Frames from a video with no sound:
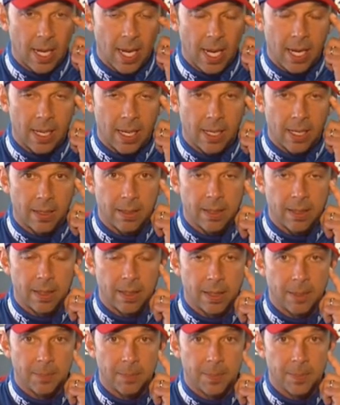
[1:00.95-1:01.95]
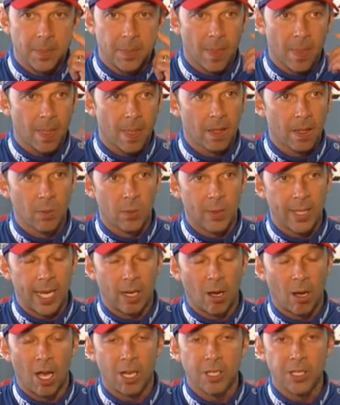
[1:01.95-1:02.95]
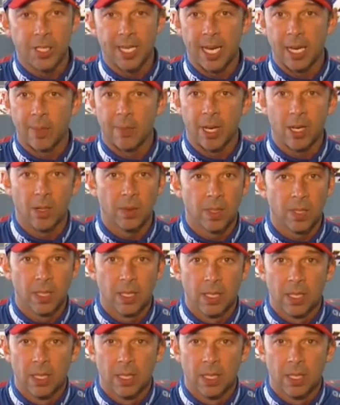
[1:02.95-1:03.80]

And when that caution came out,